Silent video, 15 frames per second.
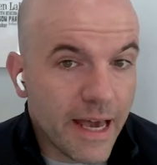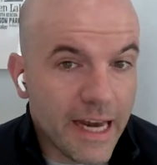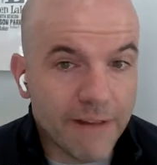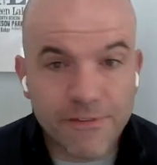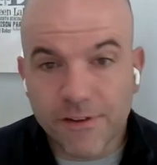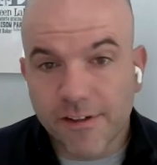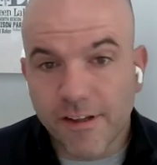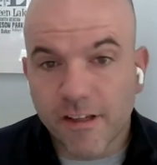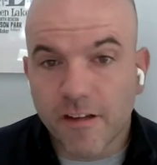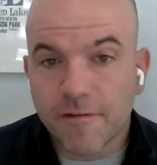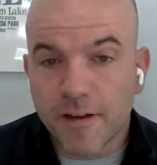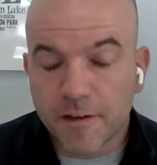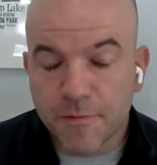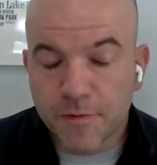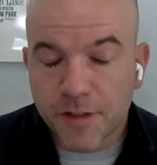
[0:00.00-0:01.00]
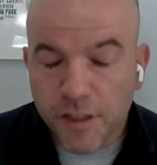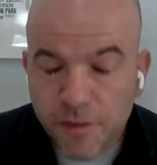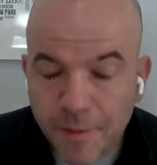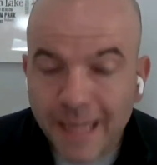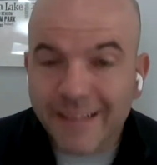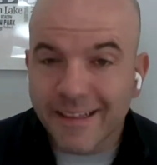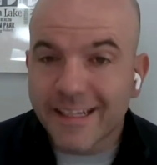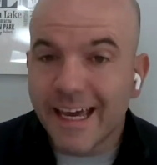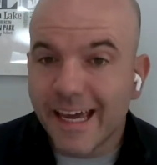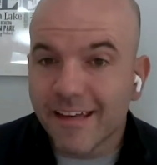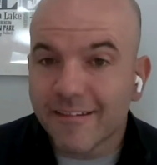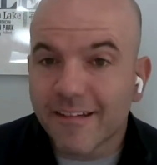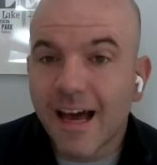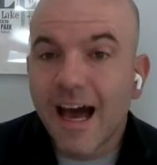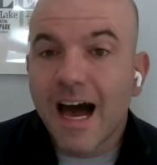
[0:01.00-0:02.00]
and if there's a sus- suspected
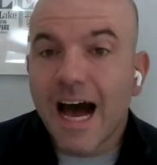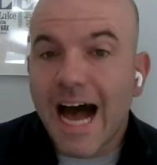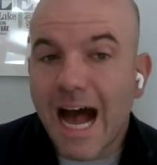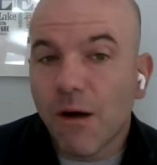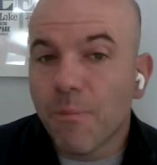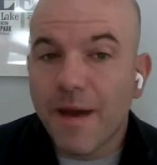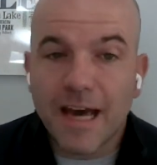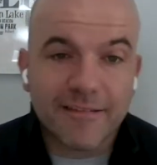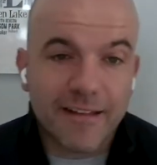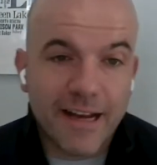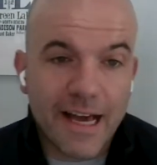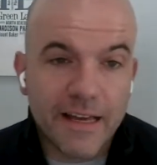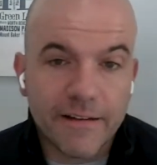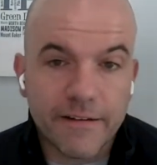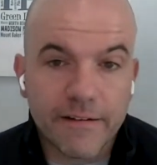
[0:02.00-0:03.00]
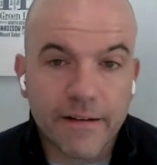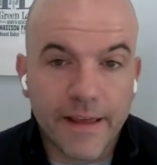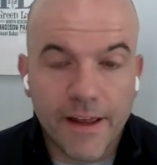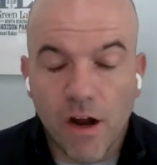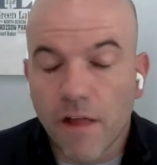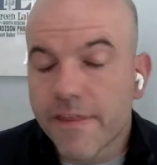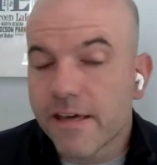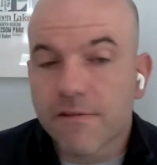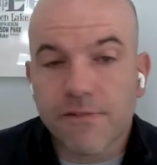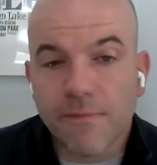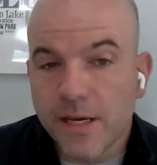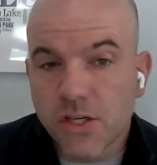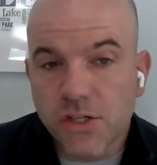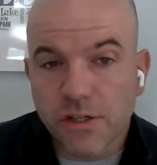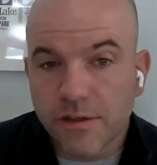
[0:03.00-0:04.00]
case, I'll pass that on and all the
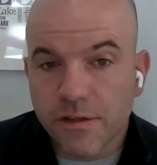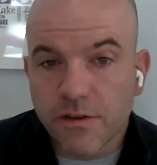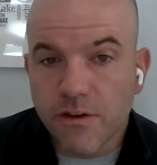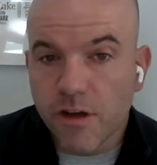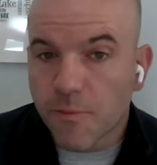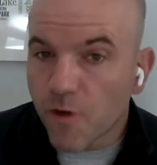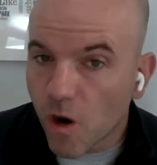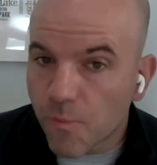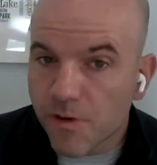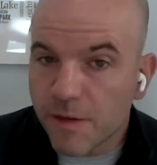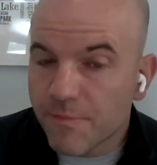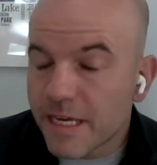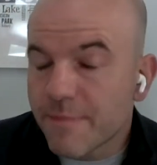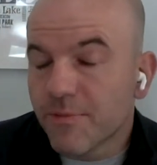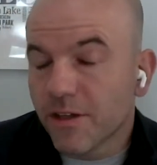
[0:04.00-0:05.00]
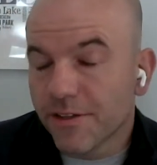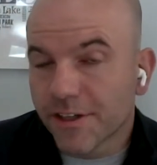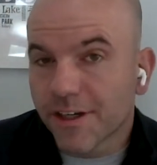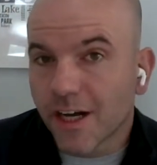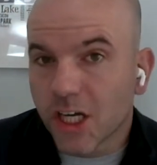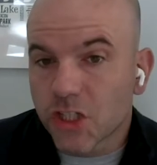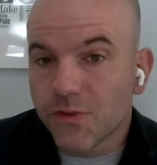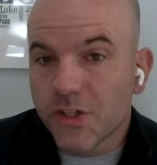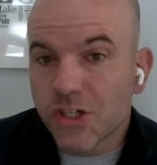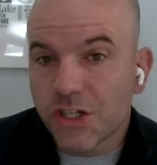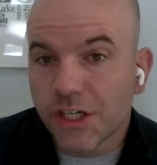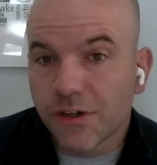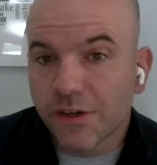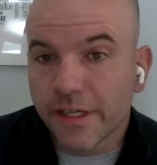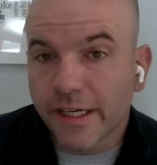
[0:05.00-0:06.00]
information to the appropriate people in the College of
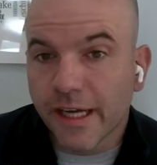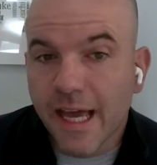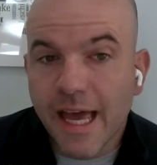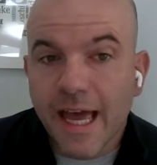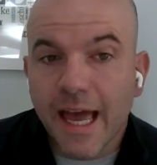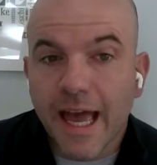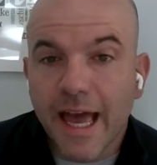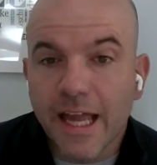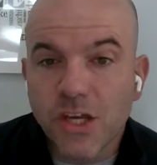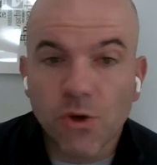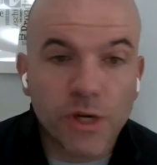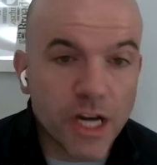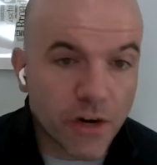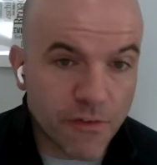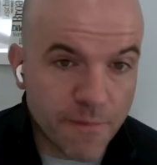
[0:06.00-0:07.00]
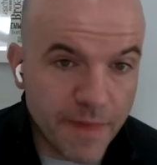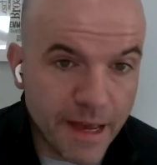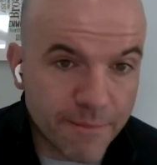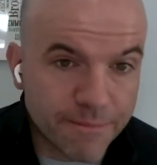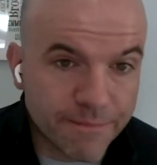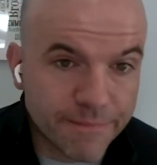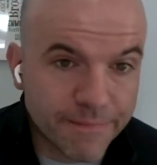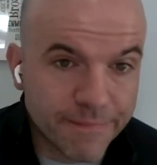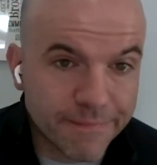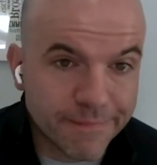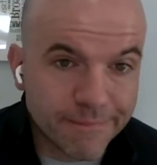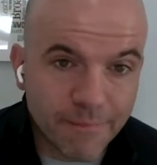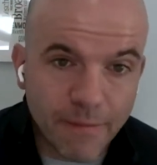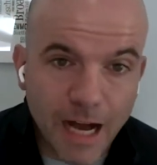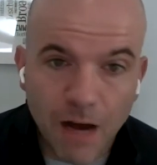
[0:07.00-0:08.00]
Engineering, and you'll hear from them.
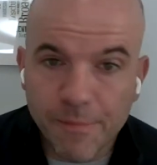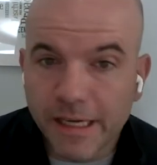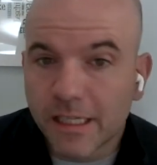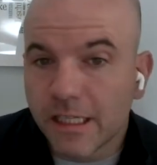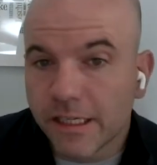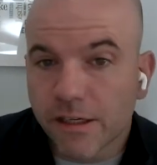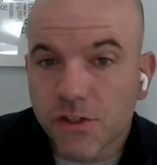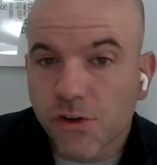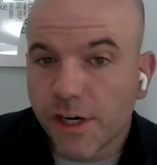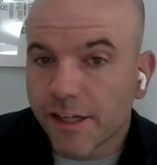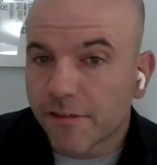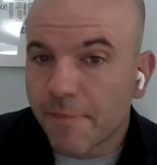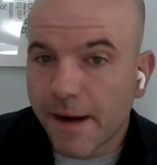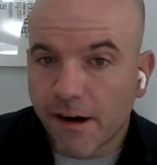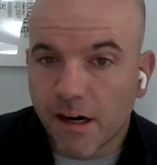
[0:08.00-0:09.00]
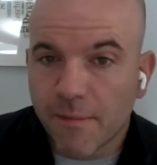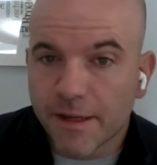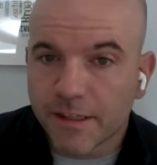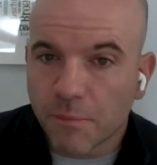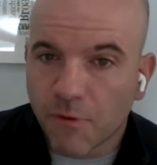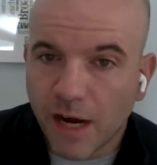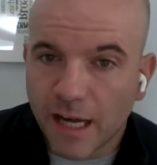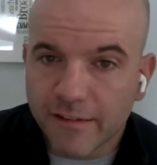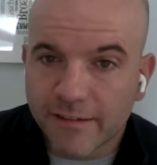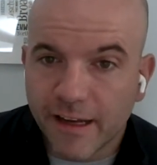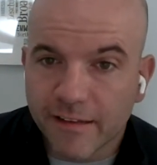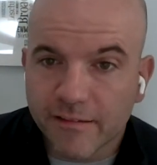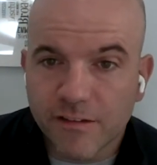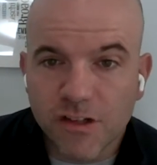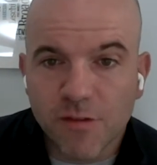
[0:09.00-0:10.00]
I'll be clear and transparent about the
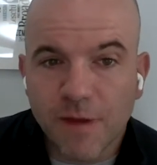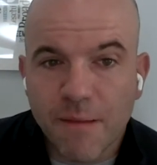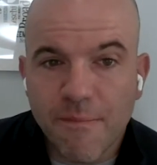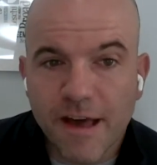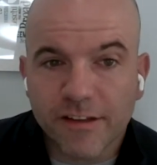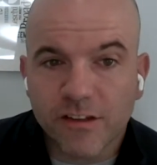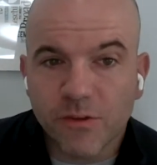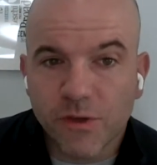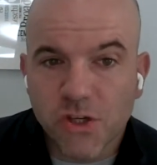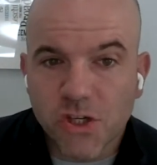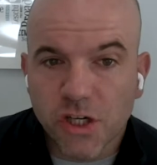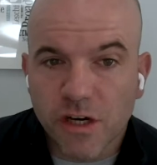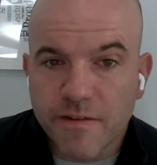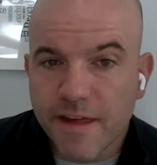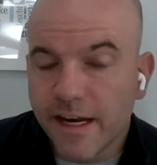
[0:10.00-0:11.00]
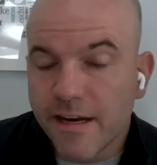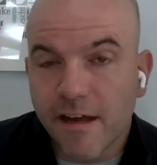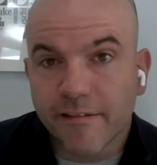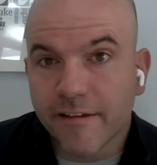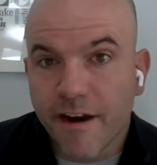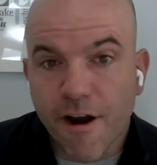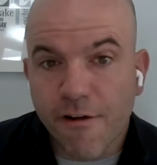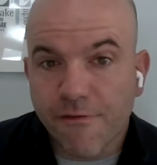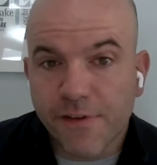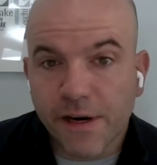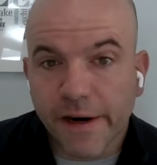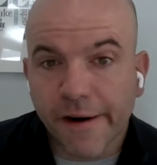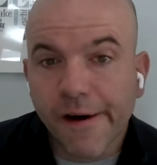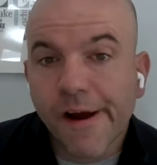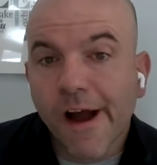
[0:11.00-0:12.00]
process and do my best to ensure that it doesn't
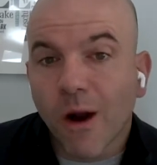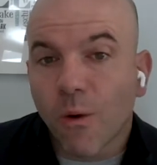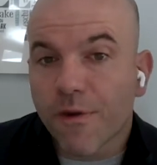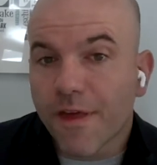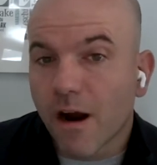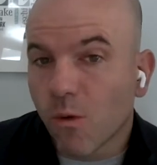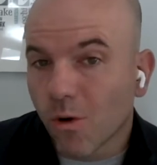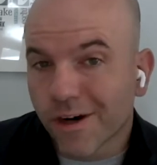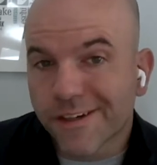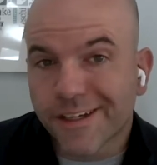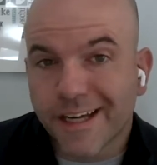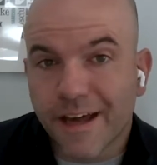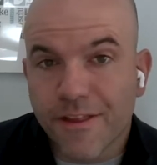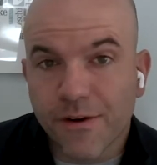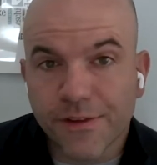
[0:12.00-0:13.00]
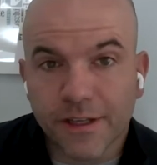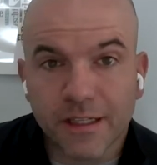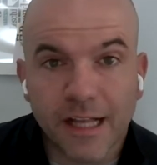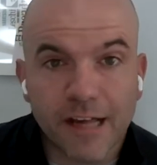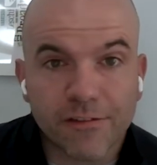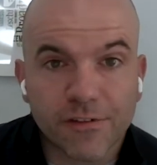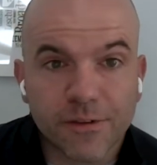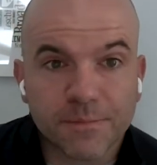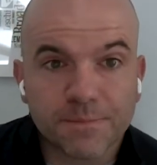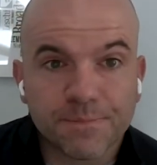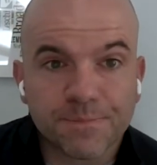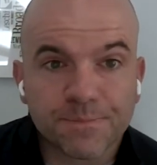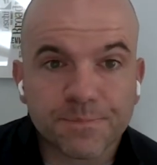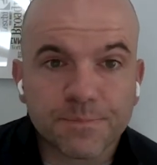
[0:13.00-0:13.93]
interfere with our work together in the classroom.